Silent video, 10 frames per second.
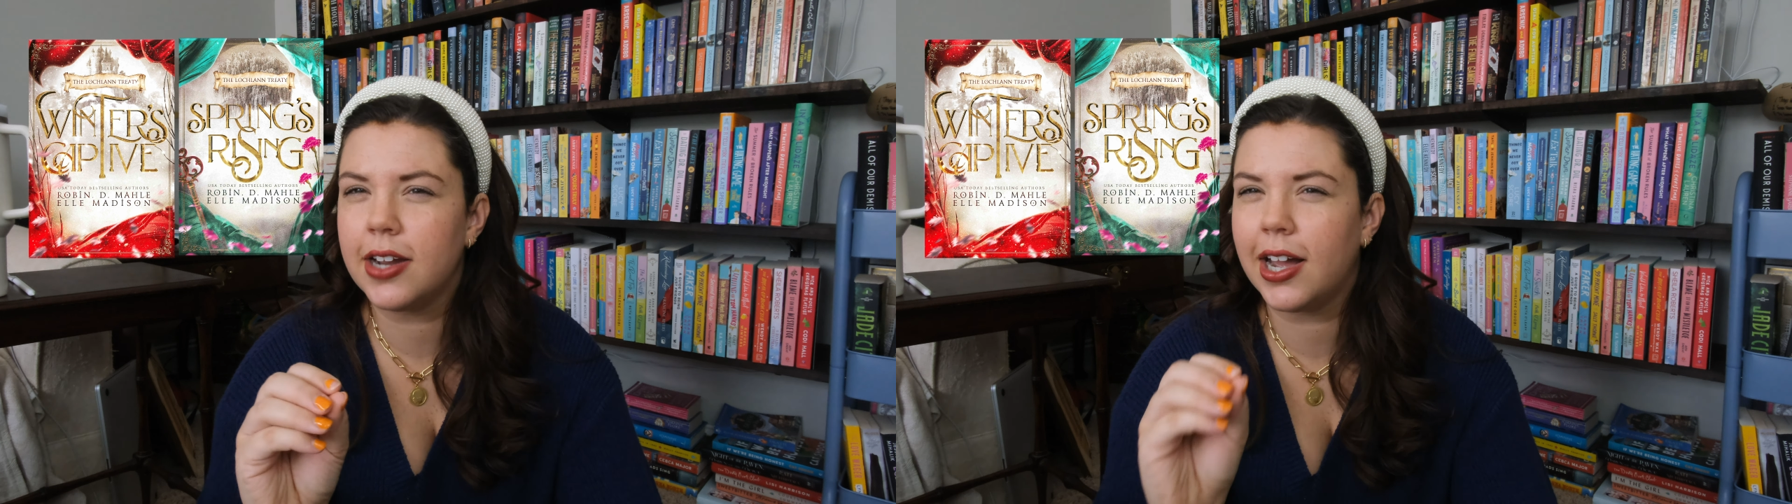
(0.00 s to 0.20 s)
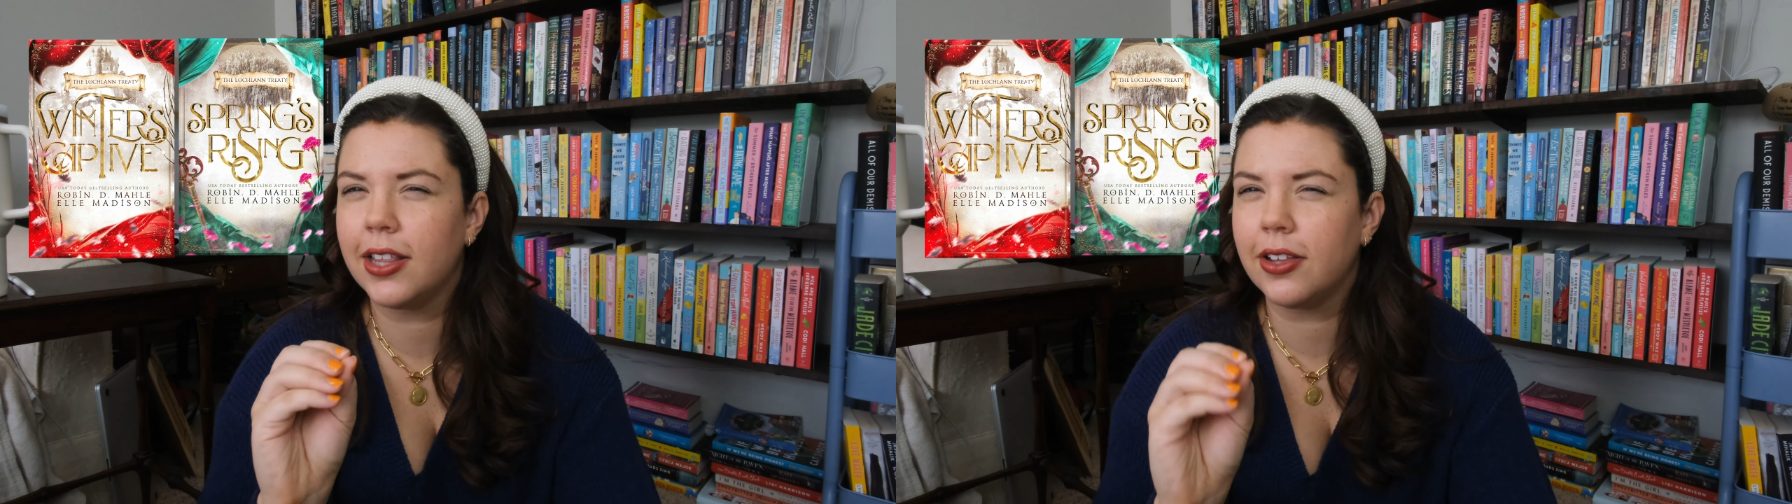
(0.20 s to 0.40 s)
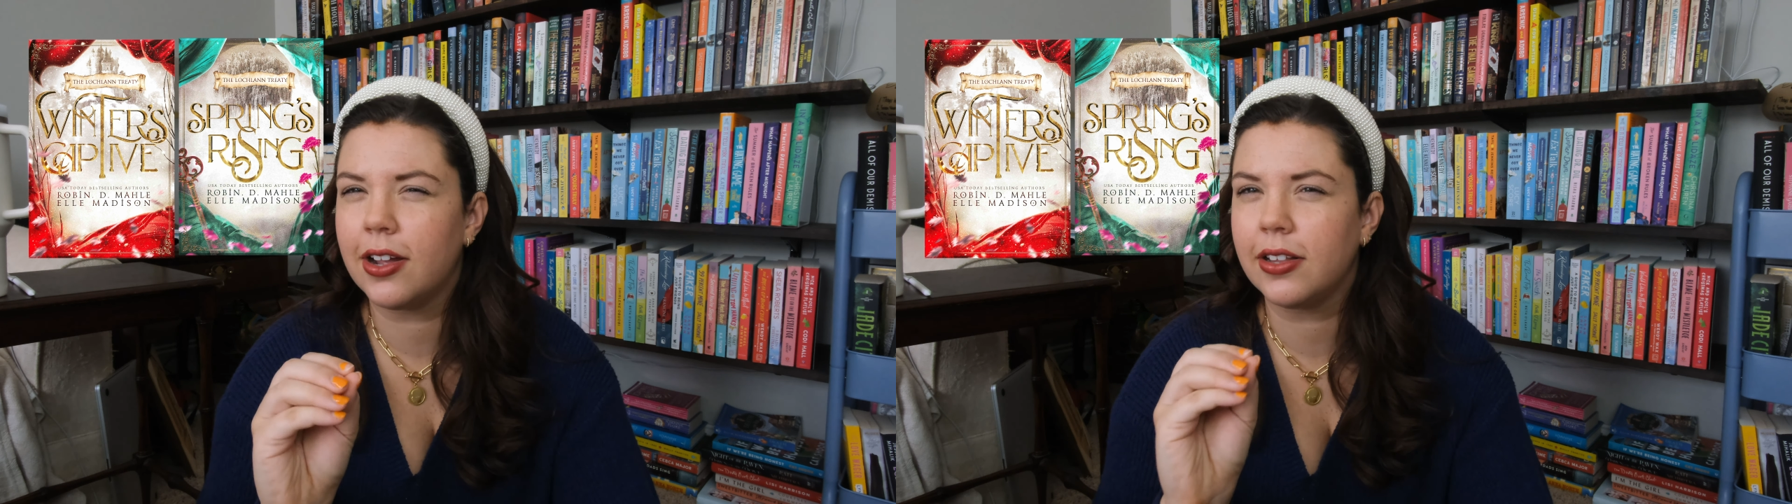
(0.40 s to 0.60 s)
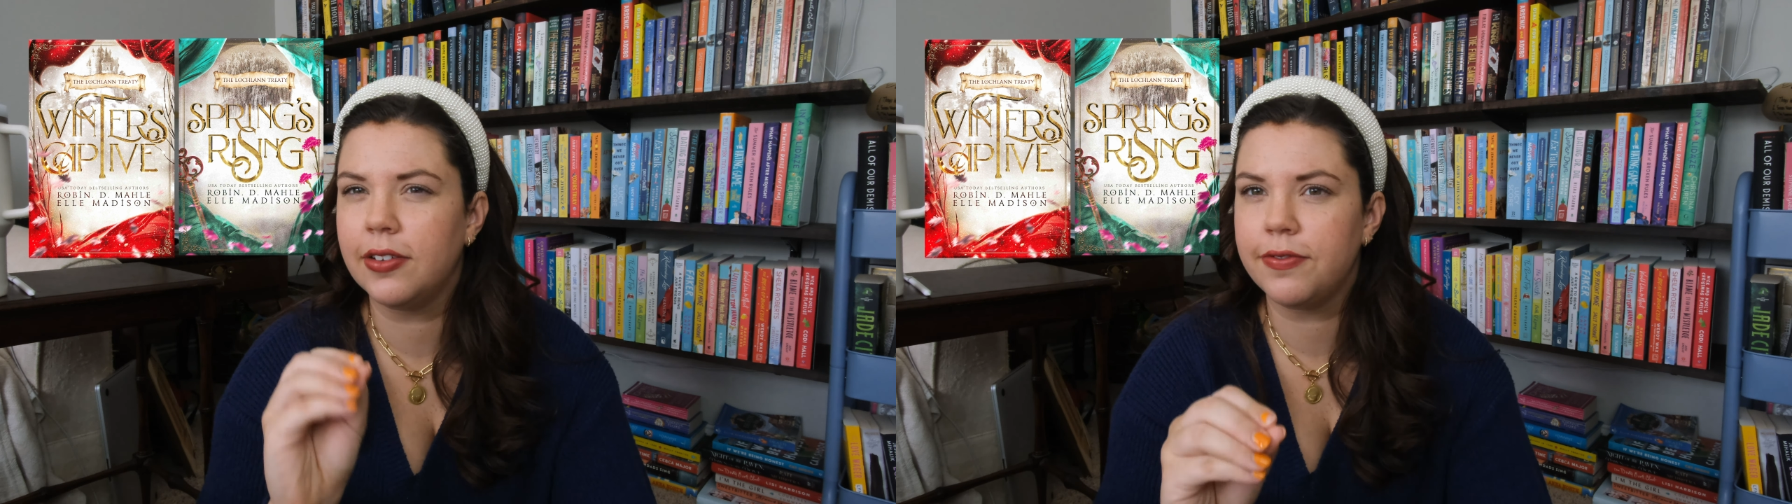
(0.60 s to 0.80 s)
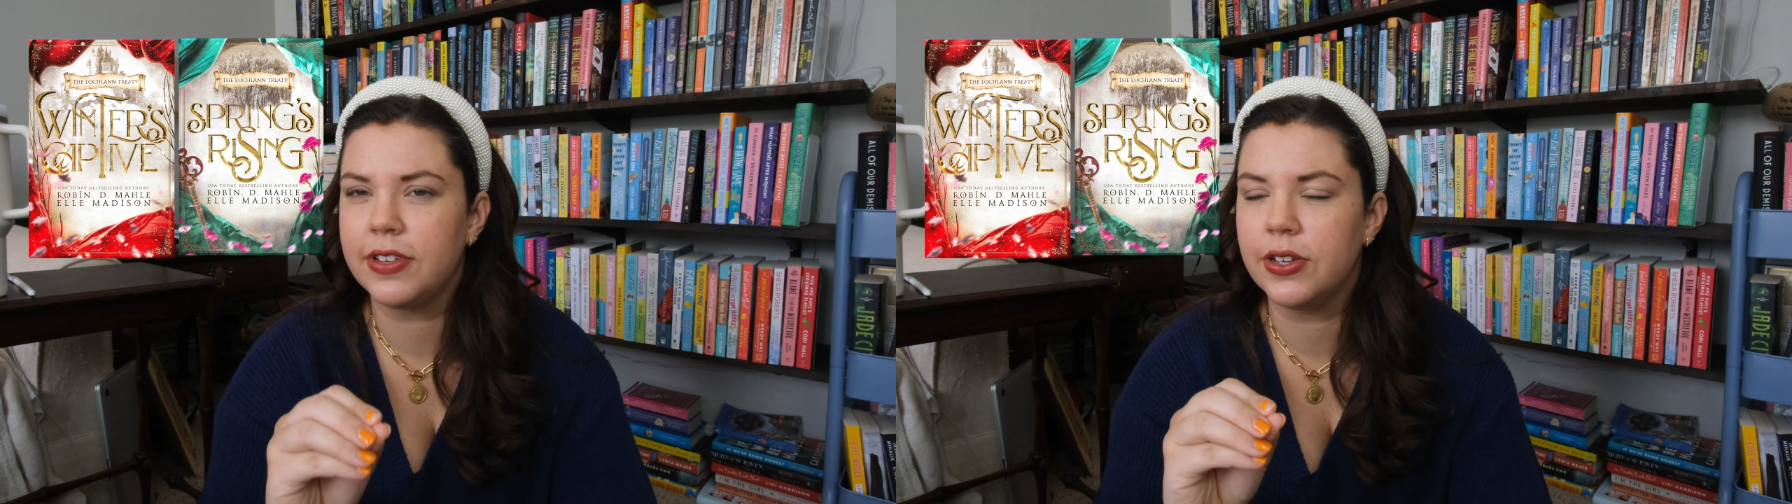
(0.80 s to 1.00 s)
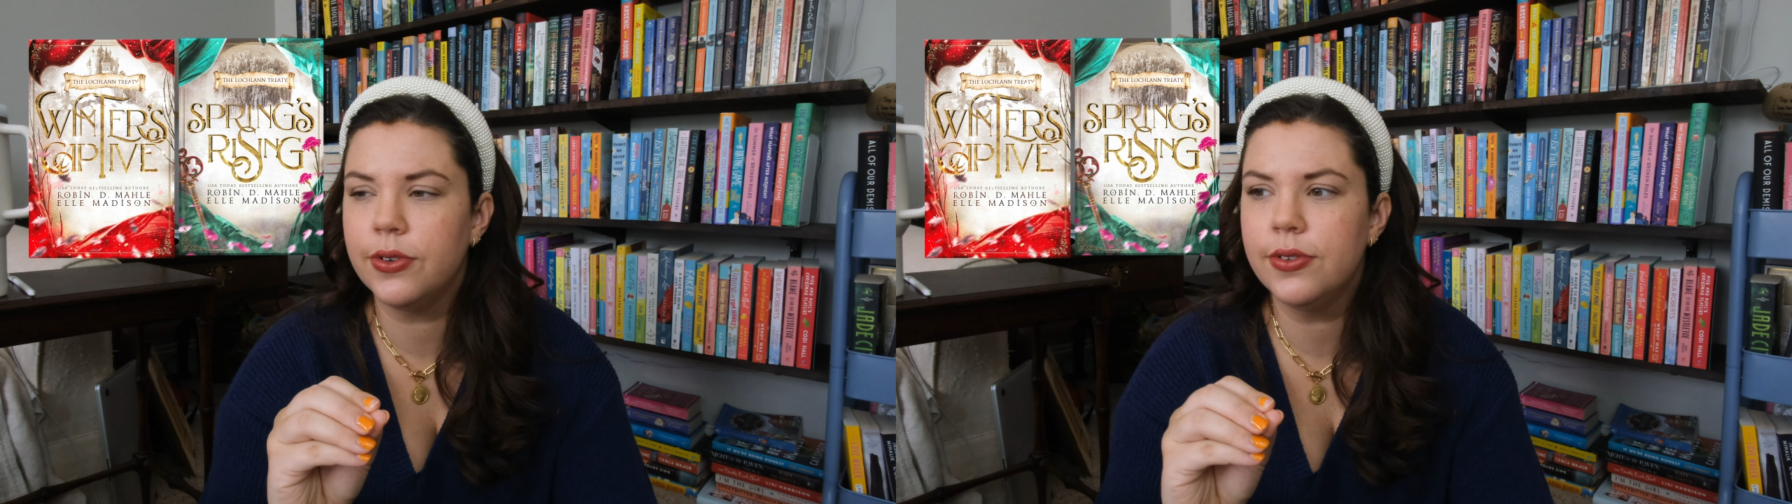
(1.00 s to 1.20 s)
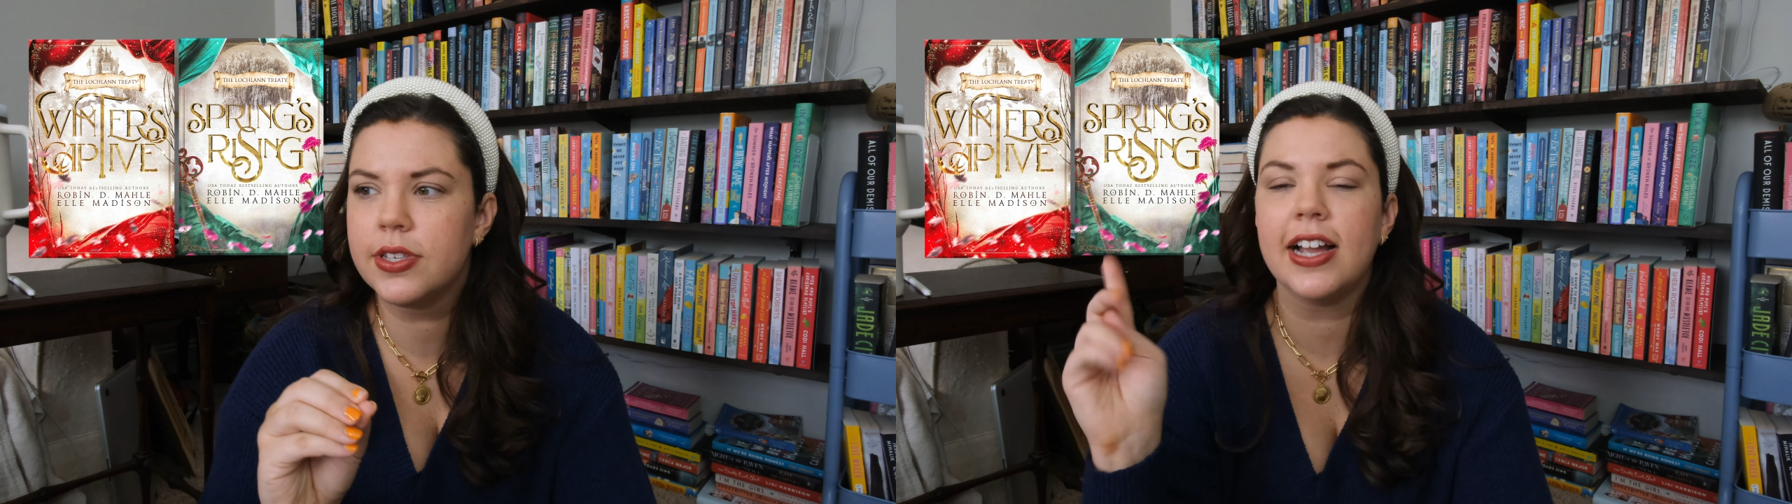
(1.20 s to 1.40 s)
not Lachlan Feuds.